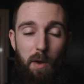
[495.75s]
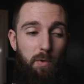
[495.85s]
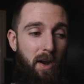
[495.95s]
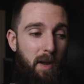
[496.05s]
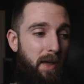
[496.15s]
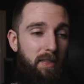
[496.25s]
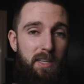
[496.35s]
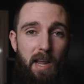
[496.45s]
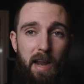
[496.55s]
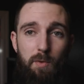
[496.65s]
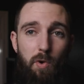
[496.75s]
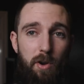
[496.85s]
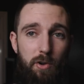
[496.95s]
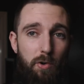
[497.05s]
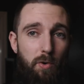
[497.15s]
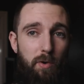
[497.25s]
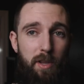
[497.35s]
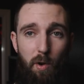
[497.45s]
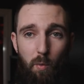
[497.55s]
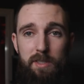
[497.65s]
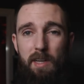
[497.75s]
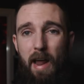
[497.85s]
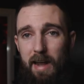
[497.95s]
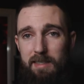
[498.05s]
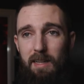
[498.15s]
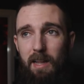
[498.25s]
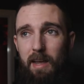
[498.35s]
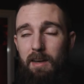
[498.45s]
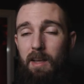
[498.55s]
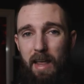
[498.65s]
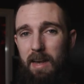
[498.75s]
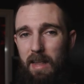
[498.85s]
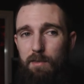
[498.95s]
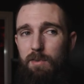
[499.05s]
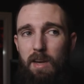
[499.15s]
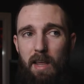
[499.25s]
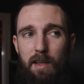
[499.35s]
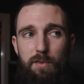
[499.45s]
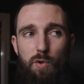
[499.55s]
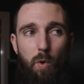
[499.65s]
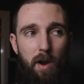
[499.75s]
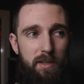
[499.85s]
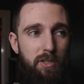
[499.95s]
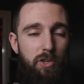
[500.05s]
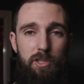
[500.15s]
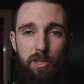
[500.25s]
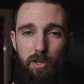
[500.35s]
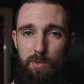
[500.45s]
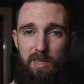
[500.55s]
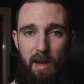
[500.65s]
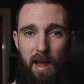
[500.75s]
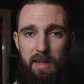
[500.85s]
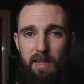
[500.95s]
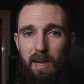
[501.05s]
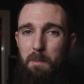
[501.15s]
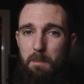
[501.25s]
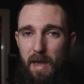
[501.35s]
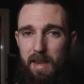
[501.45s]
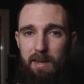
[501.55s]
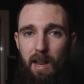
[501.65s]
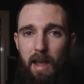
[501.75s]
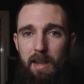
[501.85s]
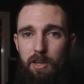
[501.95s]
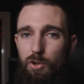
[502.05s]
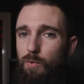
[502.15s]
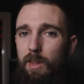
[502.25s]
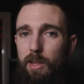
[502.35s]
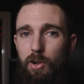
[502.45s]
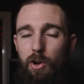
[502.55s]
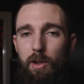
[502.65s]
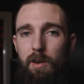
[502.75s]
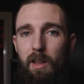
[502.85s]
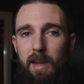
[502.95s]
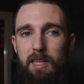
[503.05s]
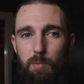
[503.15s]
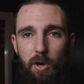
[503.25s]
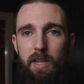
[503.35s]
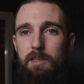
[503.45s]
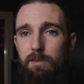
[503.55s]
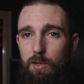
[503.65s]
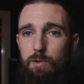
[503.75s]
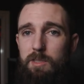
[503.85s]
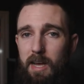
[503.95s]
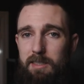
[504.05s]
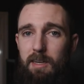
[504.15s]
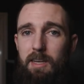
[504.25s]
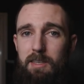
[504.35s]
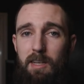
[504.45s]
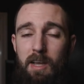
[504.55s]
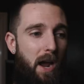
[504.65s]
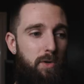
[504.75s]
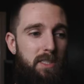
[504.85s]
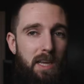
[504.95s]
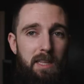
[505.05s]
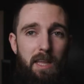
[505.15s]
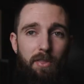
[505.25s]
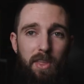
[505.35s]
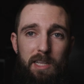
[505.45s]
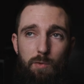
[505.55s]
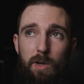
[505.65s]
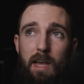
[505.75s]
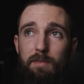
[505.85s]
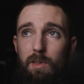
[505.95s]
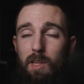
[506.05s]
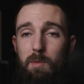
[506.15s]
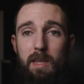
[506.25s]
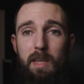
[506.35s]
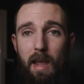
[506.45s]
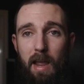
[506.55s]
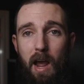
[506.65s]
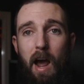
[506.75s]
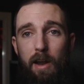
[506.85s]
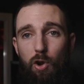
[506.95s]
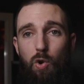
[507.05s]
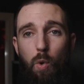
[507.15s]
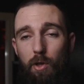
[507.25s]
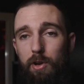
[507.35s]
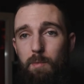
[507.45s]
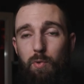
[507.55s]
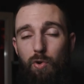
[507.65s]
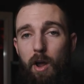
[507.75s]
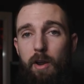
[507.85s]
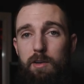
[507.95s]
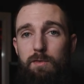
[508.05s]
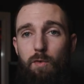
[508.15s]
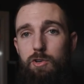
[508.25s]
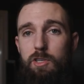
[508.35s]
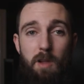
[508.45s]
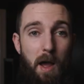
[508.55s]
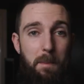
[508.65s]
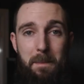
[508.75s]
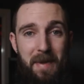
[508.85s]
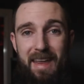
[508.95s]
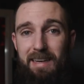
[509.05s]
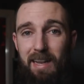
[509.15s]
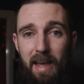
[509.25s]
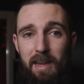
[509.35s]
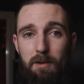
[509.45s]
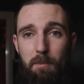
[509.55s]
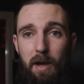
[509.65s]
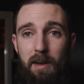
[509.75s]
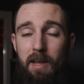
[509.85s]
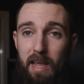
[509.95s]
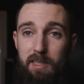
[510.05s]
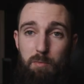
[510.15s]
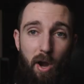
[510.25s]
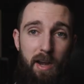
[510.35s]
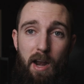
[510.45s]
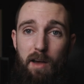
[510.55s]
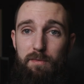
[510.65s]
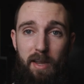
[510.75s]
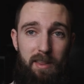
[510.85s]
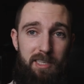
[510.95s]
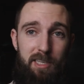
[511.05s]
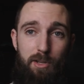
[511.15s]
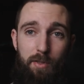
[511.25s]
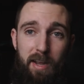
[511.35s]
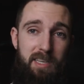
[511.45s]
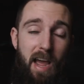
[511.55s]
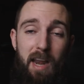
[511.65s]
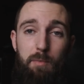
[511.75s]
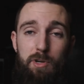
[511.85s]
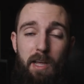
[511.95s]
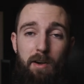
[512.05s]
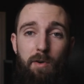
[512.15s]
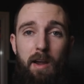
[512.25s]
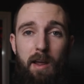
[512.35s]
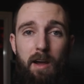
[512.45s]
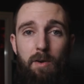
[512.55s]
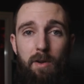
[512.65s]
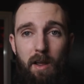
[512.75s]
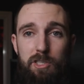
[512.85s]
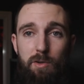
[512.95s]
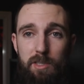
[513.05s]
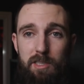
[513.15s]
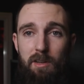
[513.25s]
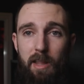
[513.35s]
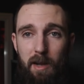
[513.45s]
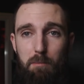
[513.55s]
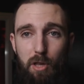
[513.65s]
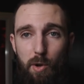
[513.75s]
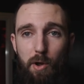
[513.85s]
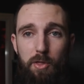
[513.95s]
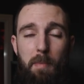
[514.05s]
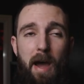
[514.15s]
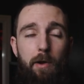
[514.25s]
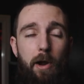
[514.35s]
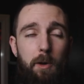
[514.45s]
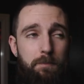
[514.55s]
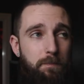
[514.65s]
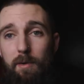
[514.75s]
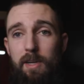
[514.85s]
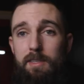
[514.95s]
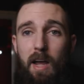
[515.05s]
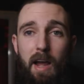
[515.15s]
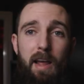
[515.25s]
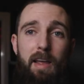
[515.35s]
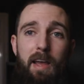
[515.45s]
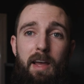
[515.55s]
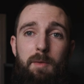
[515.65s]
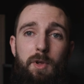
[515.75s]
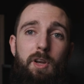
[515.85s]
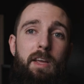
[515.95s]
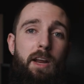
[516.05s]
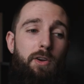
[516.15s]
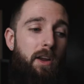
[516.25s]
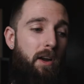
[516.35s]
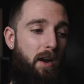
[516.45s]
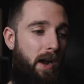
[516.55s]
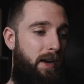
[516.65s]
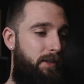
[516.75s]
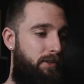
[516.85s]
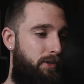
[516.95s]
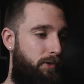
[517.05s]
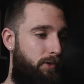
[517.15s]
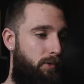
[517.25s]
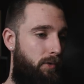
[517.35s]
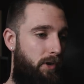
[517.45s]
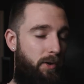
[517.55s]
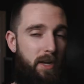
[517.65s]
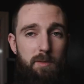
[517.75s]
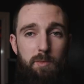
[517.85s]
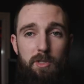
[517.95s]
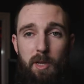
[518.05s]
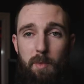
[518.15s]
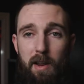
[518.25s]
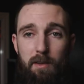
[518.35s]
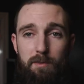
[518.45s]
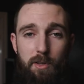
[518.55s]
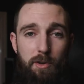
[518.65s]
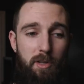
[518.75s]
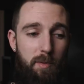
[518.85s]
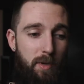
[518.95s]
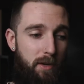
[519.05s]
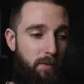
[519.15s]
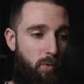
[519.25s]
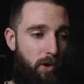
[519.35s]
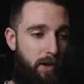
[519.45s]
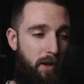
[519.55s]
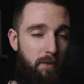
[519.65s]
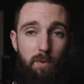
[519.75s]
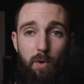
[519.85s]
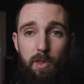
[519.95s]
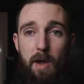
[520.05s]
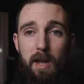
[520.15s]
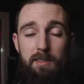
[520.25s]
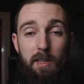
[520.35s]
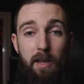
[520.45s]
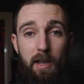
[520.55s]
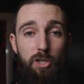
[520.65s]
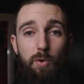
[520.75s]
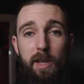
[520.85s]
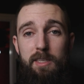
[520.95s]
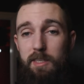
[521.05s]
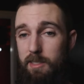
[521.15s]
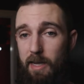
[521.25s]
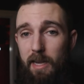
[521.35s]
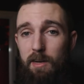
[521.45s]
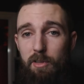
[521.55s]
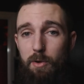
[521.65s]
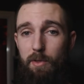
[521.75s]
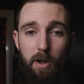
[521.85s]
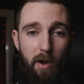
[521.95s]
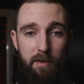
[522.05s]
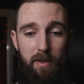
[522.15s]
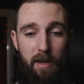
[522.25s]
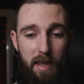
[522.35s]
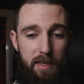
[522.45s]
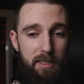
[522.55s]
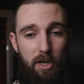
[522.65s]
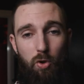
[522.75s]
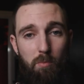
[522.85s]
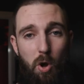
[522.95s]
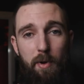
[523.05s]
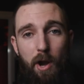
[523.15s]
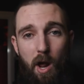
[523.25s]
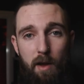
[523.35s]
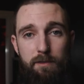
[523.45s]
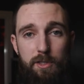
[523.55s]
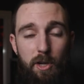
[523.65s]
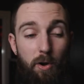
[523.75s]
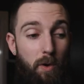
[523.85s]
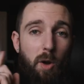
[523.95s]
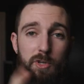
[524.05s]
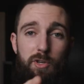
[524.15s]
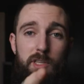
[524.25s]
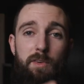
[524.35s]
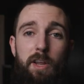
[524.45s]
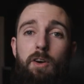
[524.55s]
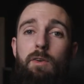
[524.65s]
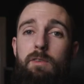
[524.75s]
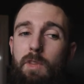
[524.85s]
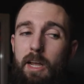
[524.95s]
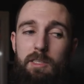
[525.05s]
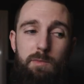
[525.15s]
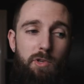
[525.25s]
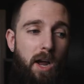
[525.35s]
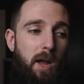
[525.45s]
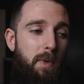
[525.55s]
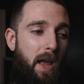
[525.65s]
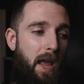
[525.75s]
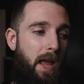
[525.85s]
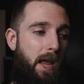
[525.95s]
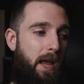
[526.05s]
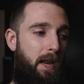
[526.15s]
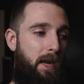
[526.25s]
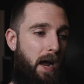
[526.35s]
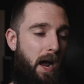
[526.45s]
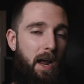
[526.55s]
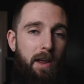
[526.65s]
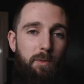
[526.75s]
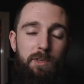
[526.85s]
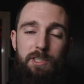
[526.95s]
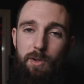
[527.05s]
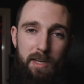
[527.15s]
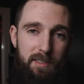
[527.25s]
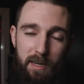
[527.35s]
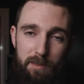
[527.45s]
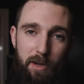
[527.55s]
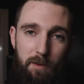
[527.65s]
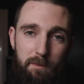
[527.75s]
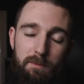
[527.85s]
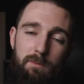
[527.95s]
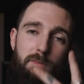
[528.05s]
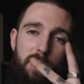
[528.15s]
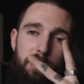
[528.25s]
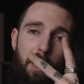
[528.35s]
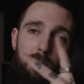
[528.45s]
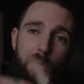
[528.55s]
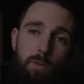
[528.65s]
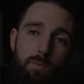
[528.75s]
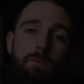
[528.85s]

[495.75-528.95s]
I would recommend this to anyone who wants an accent light. And even if you wanted to just use it as like a main light, you really could. Like, it's pretty diffused as it is. I would say that these would definitely be a higher quality product for just a main light, but it's bright enough. Like, this is on like 10% right now, just so it doesn't like blow out the background. Anyways, I am gonna get out of here. I need to go get some sleep. I have literally been working for the past like 2 weeks consecutively without having a single moment off. So hope you enjoyed this video. Like and subscribe, and I will see you guys in the next video. Peace and love, yo.